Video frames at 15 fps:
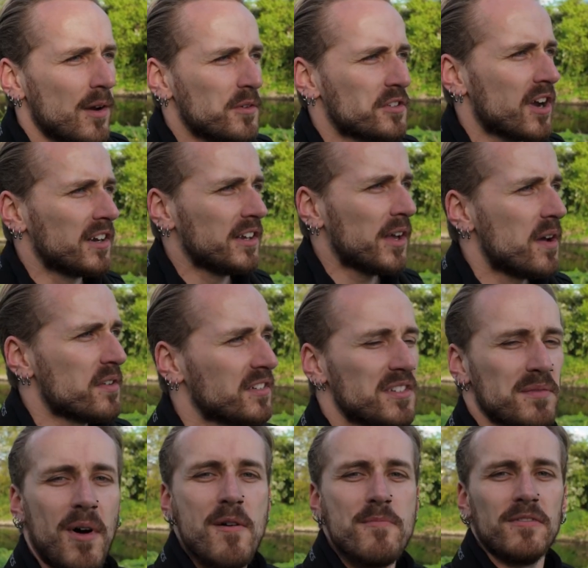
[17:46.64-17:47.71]
Which kind of goes on
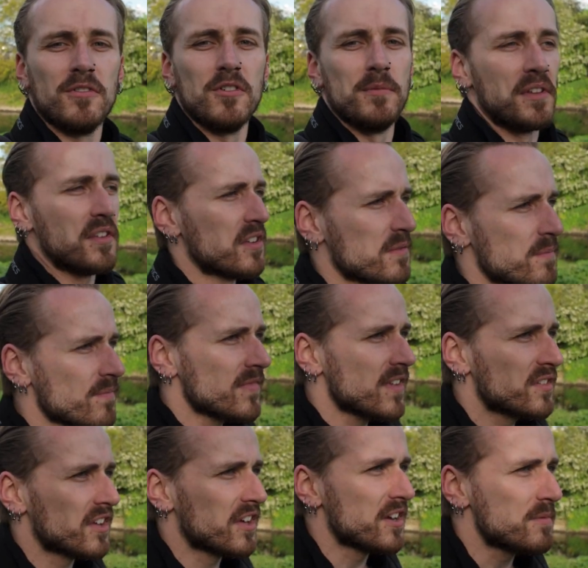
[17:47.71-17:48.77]
to my performance.
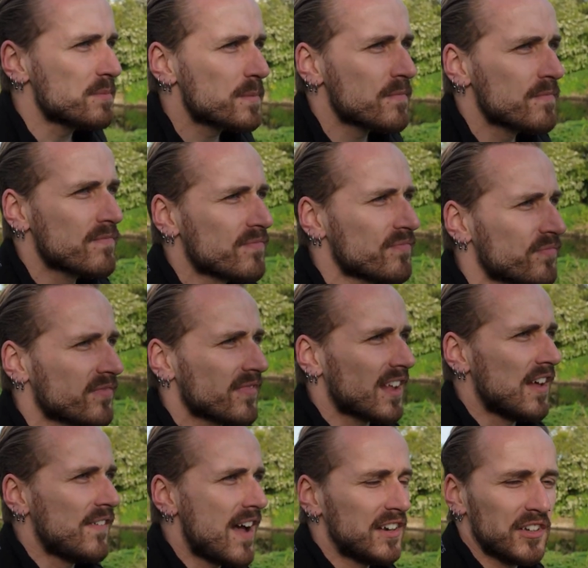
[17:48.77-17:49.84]
So
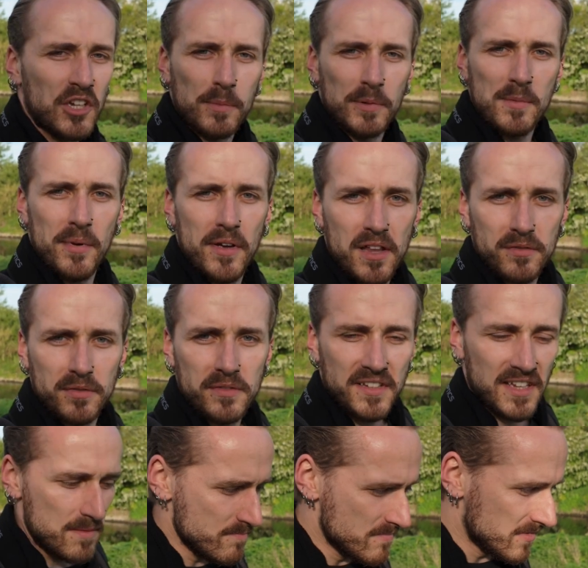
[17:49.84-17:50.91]
I found a couple of birds for the
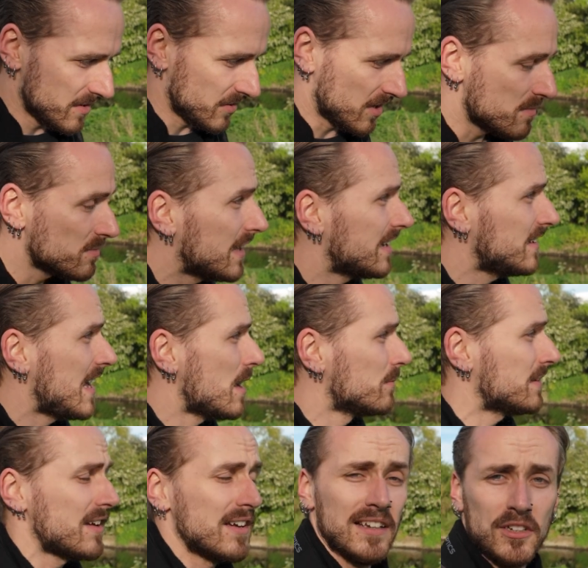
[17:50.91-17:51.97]
team, so I'm glad I
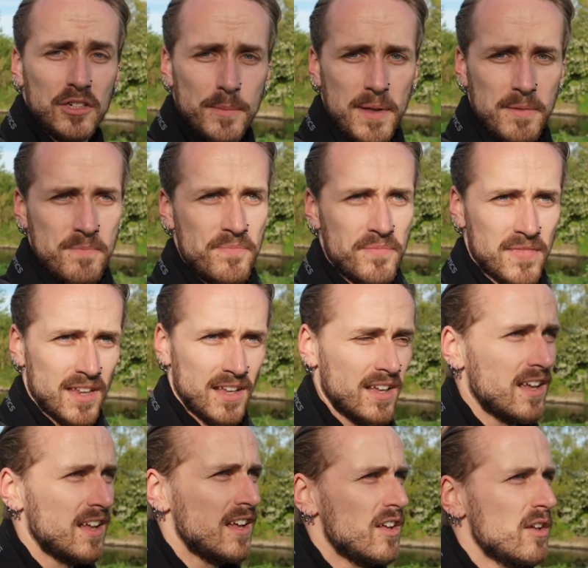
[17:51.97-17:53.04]
helped out a little bit.
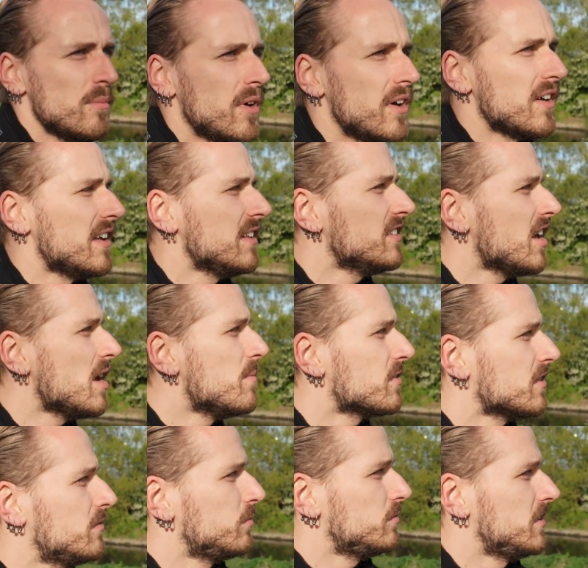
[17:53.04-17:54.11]
But in
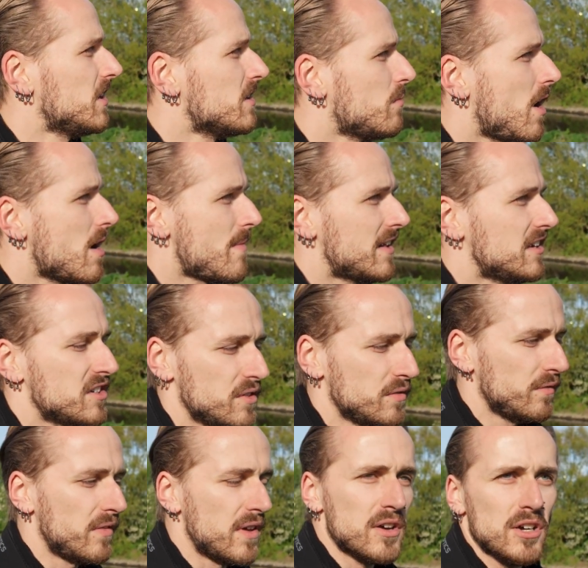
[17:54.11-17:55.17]
terms of, you know, what I managed to
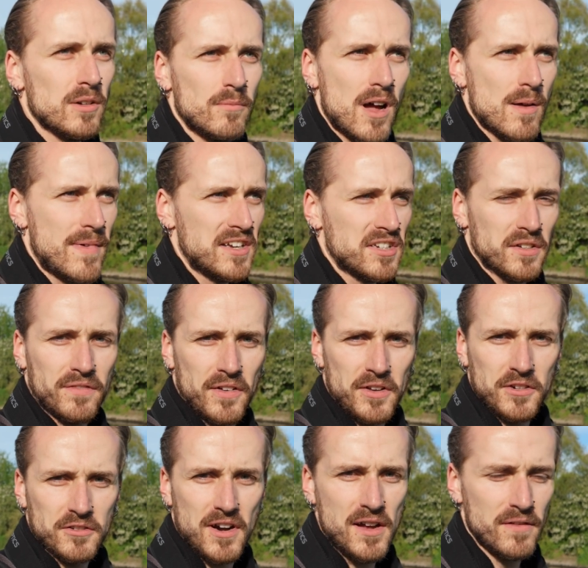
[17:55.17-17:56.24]
film, what I managed to
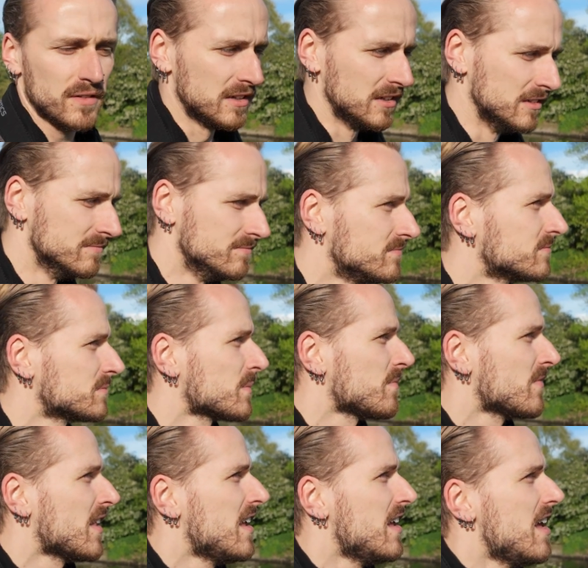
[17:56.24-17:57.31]
photograph,
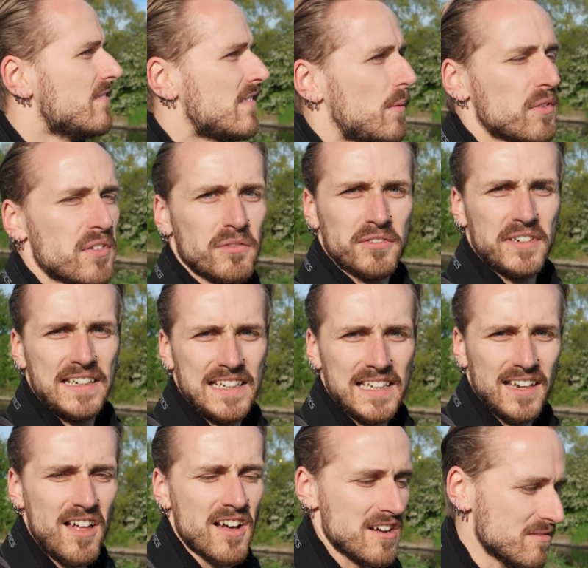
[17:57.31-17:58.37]
there wasn't really
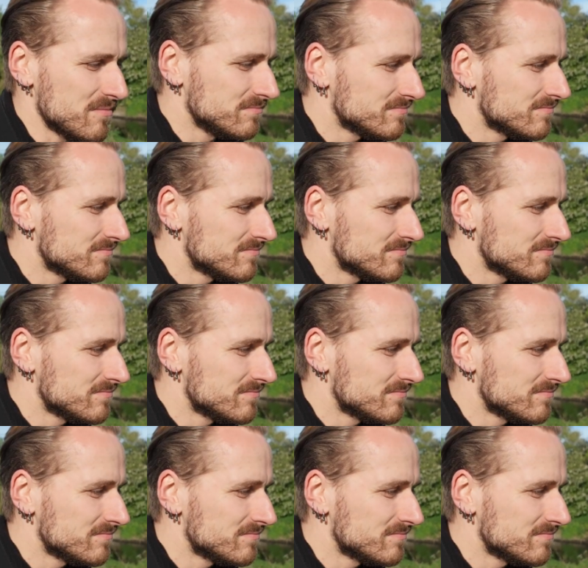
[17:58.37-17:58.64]
a lot.